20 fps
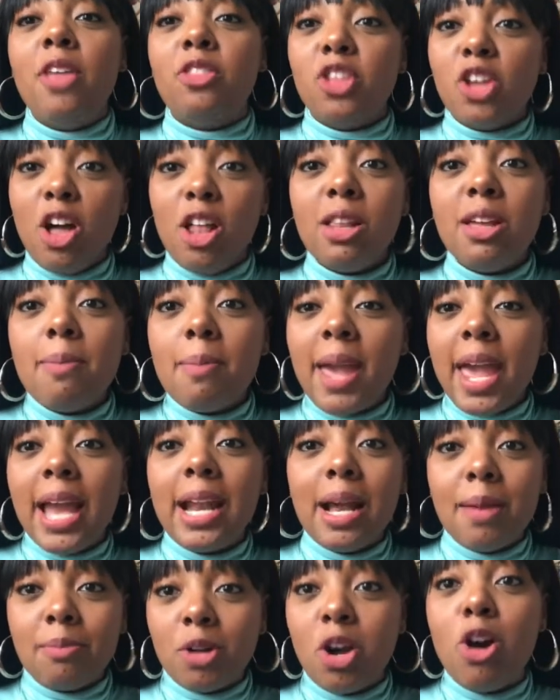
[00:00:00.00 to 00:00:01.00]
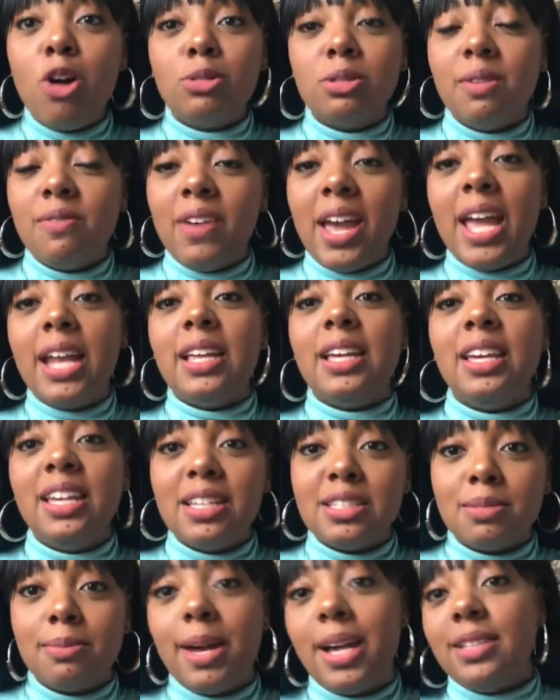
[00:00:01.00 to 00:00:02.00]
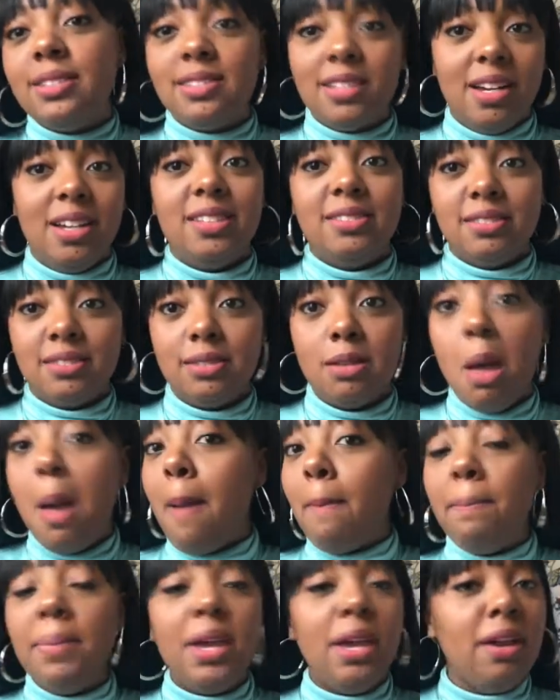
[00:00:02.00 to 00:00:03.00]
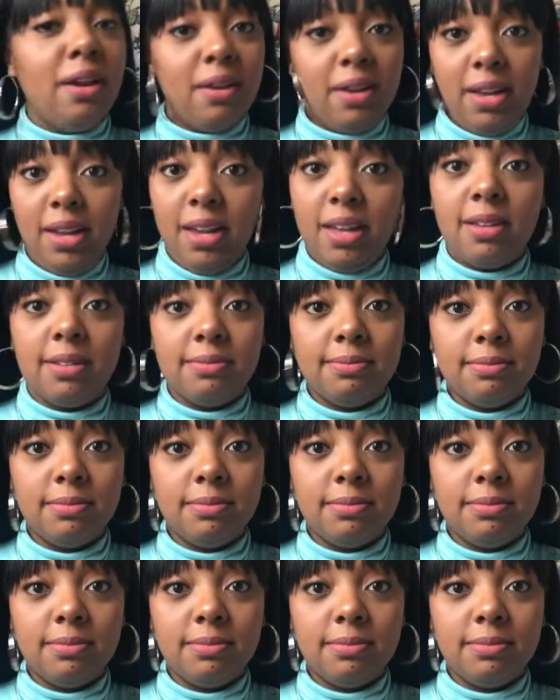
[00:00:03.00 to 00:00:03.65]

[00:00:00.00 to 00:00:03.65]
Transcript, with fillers: The only man I'm cultivating is my sons, period.